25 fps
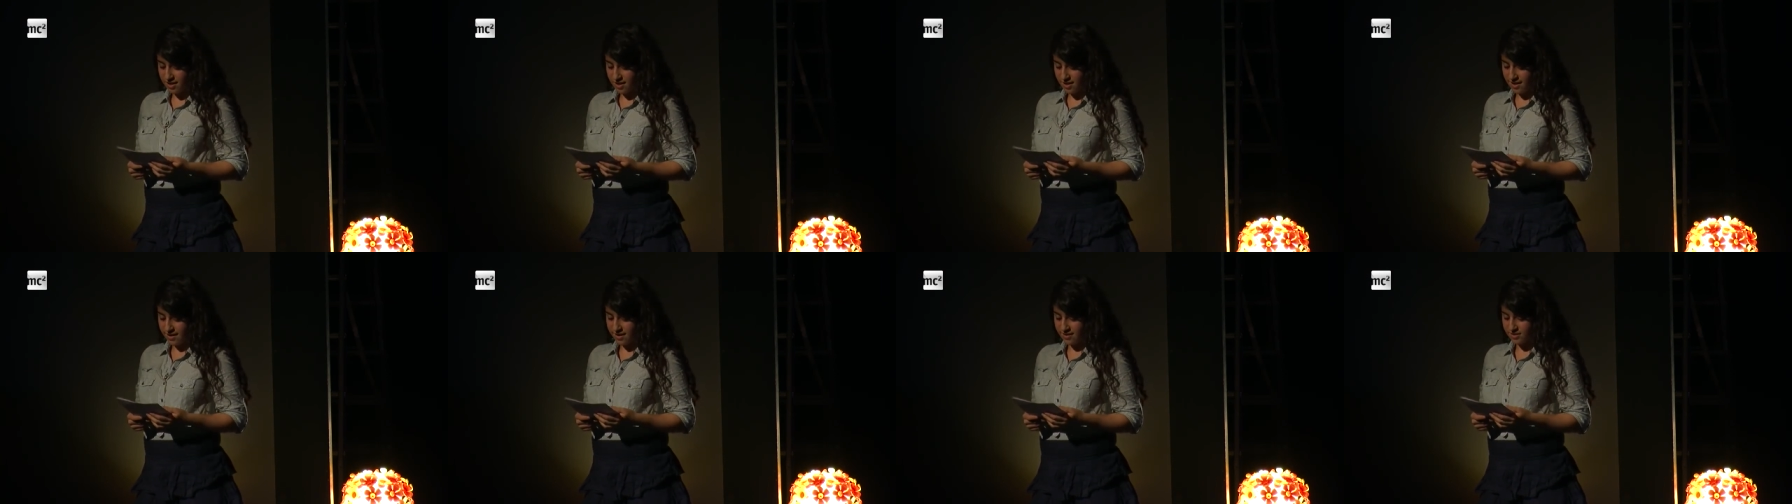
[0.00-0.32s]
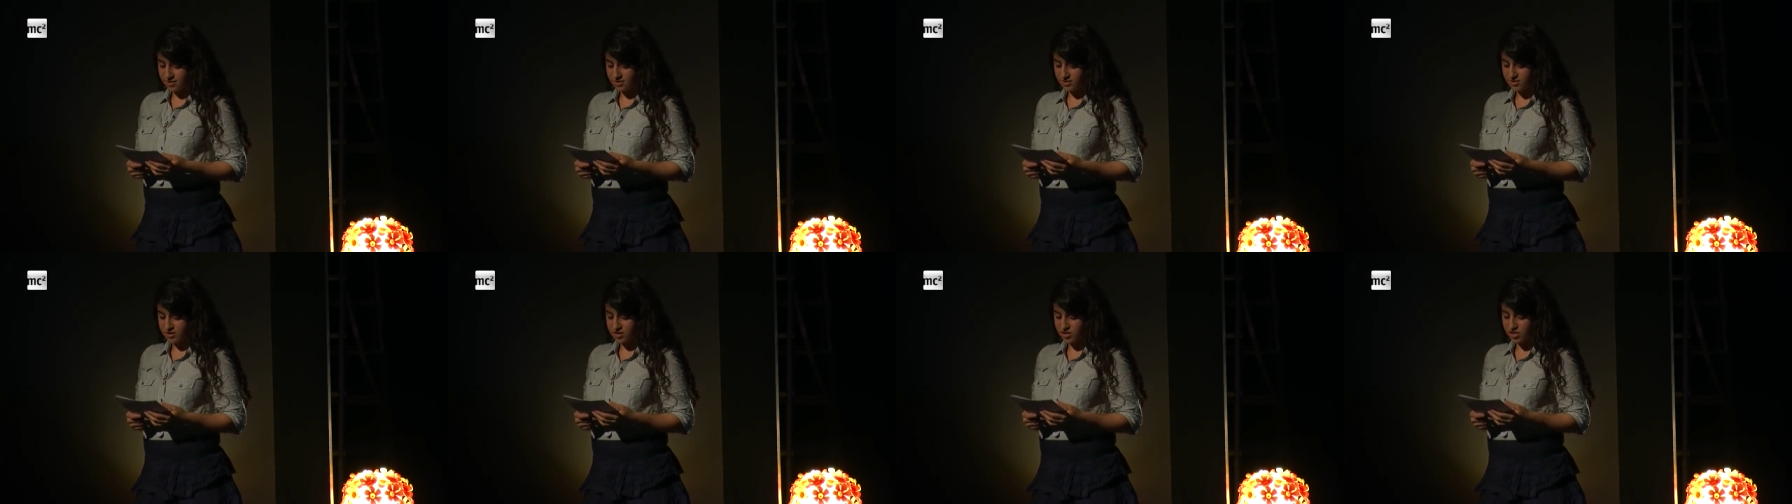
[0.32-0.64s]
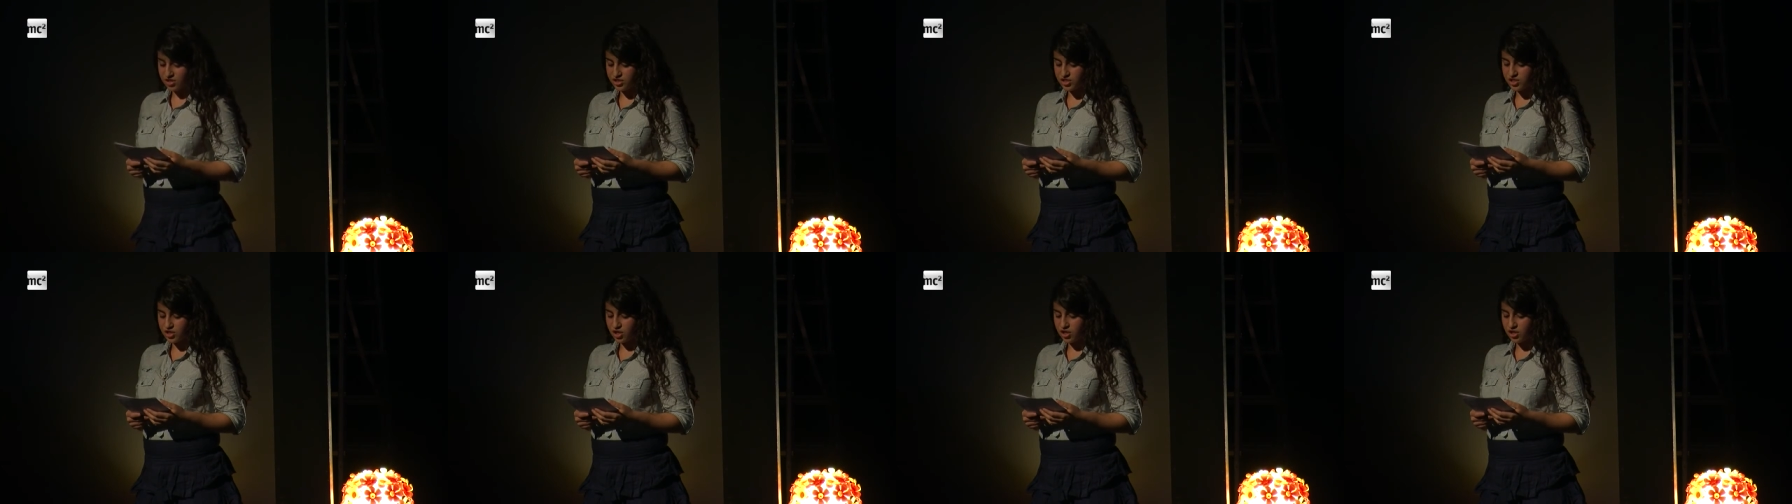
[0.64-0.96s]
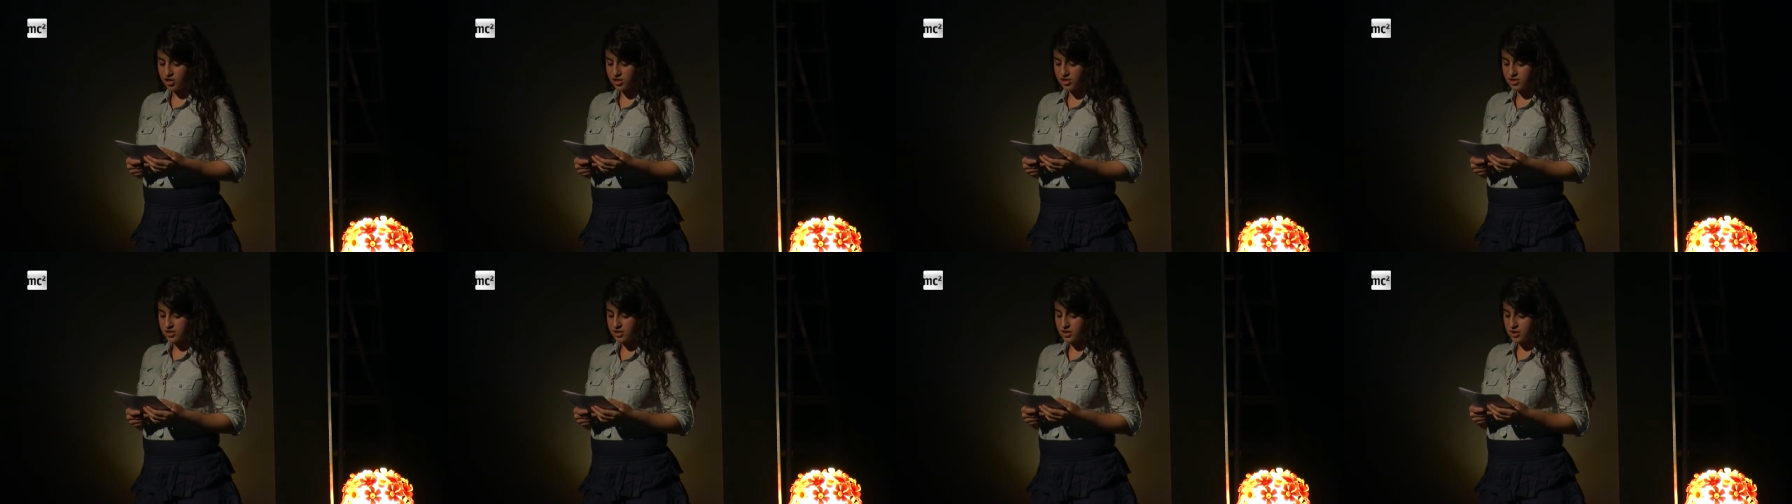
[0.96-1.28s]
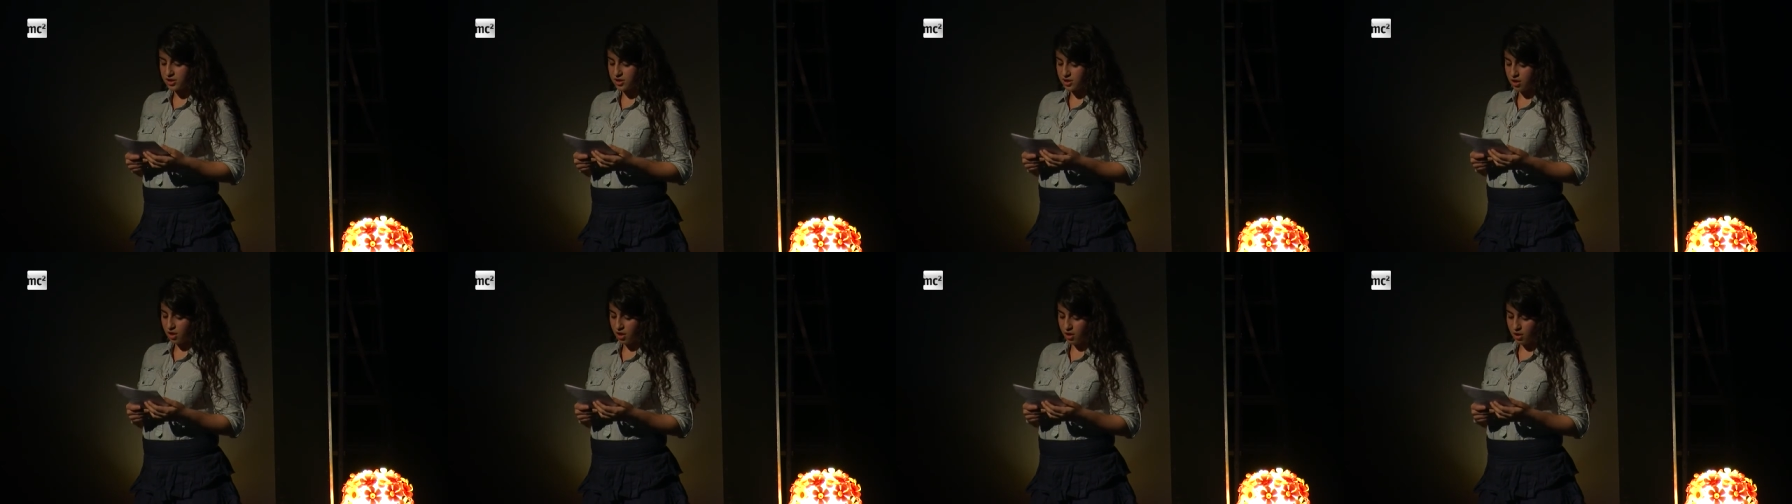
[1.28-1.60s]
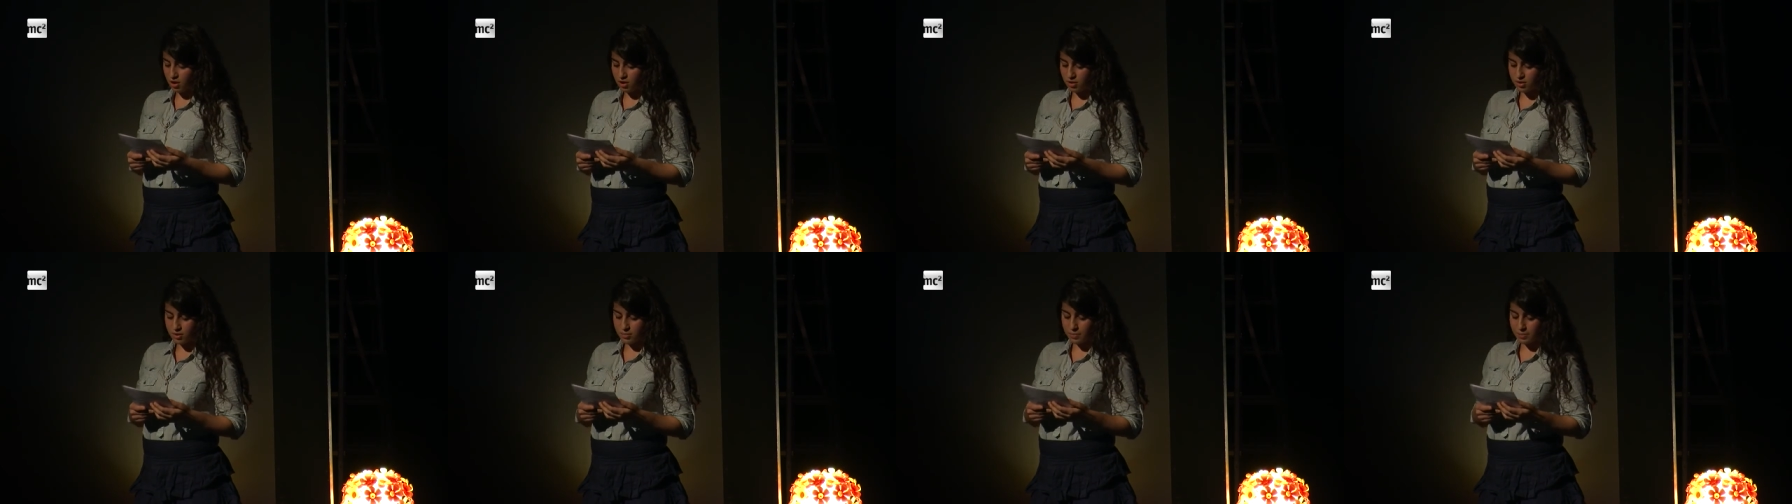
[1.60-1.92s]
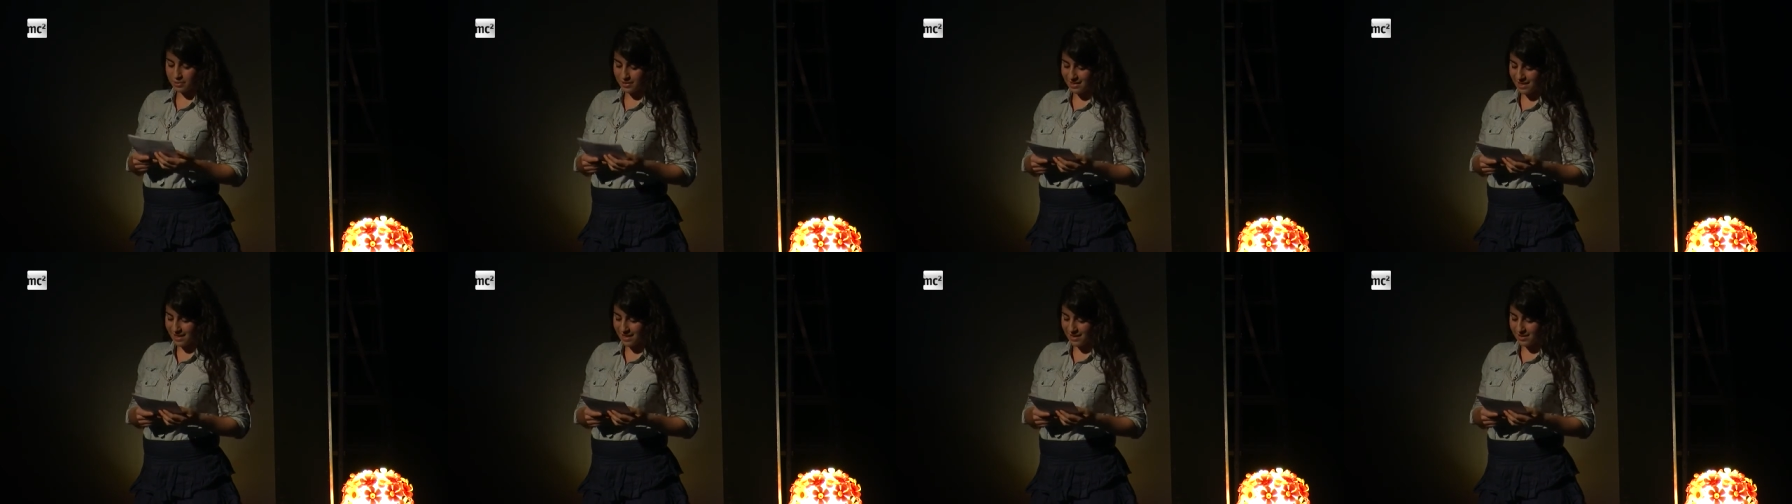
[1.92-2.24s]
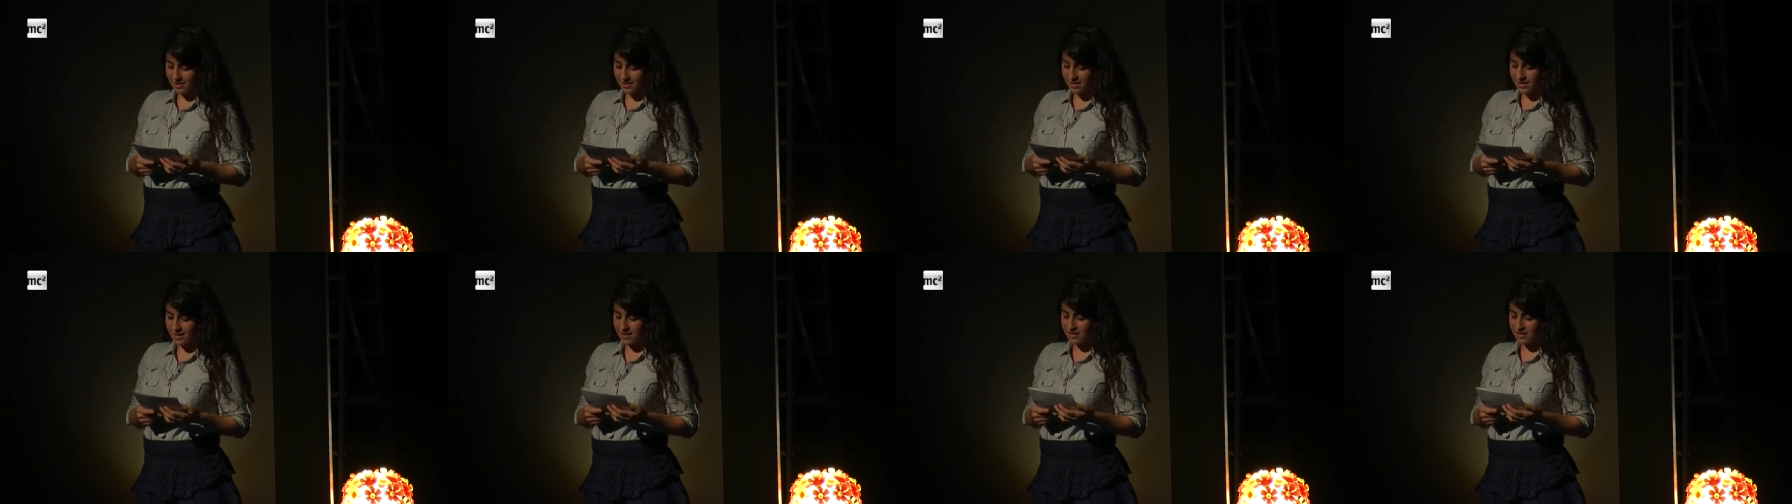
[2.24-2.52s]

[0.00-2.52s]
and consult on, plan,